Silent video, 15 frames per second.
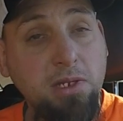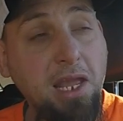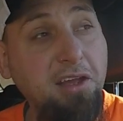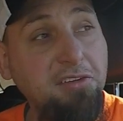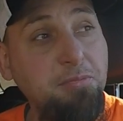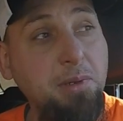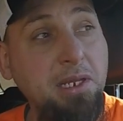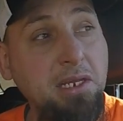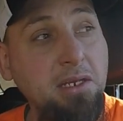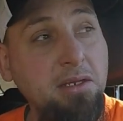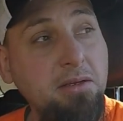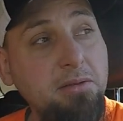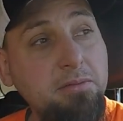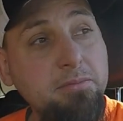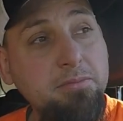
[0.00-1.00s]
gave
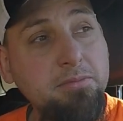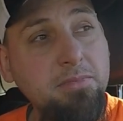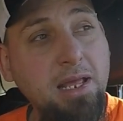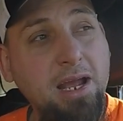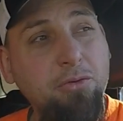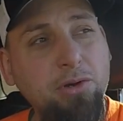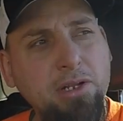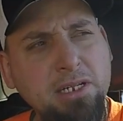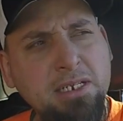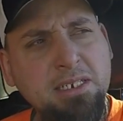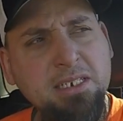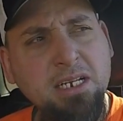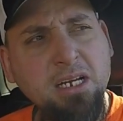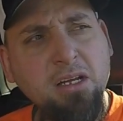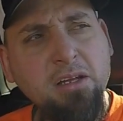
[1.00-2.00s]
me. Not
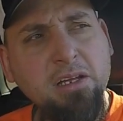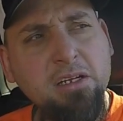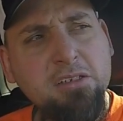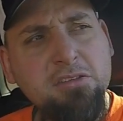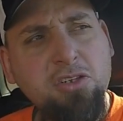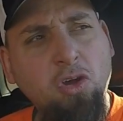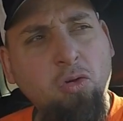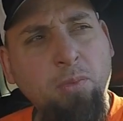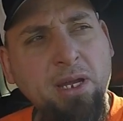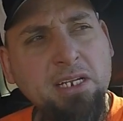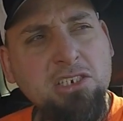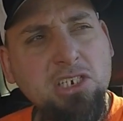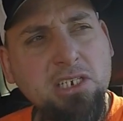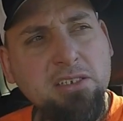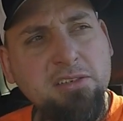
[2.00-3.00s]
really so
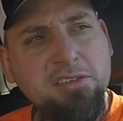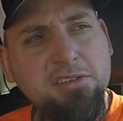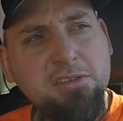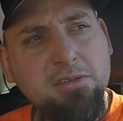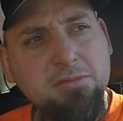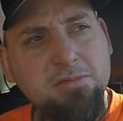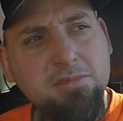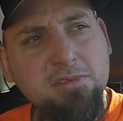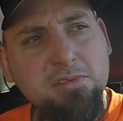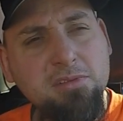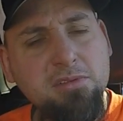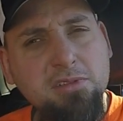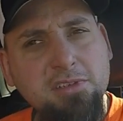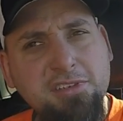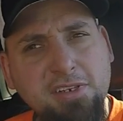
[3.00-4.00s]
much as
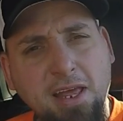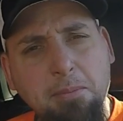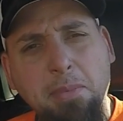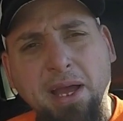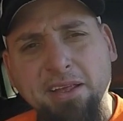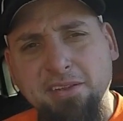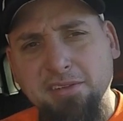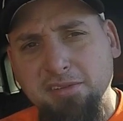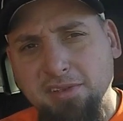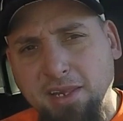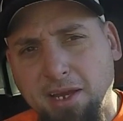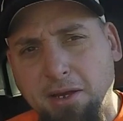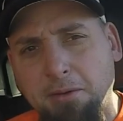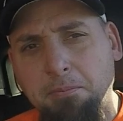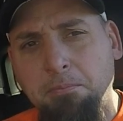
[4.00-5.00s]
step by
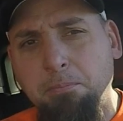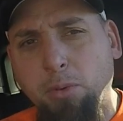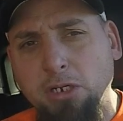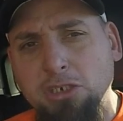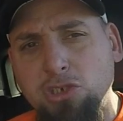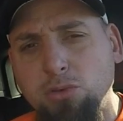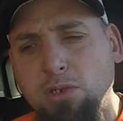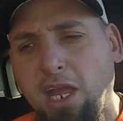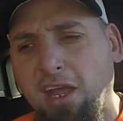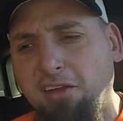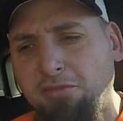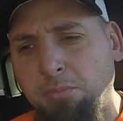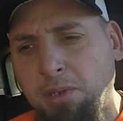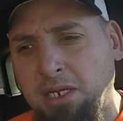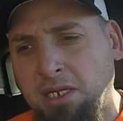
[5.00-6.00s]
step, but you
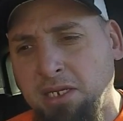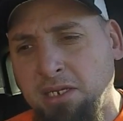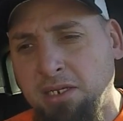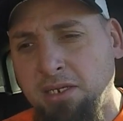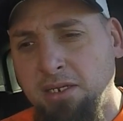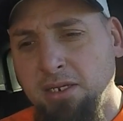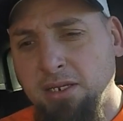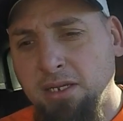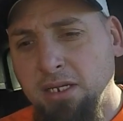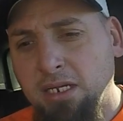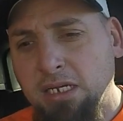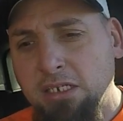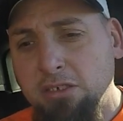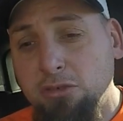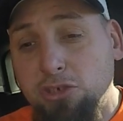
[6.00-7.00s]

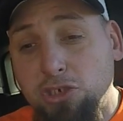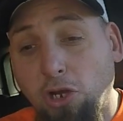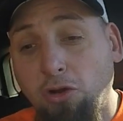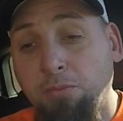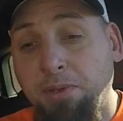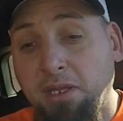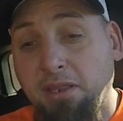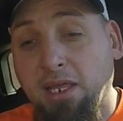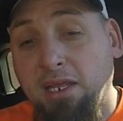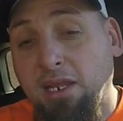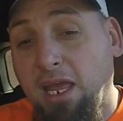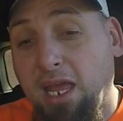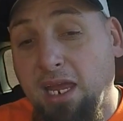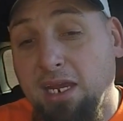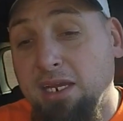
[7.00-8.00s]
showed me that,
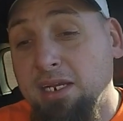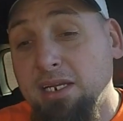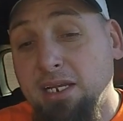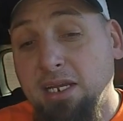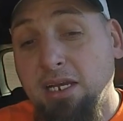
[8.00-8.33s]
hey,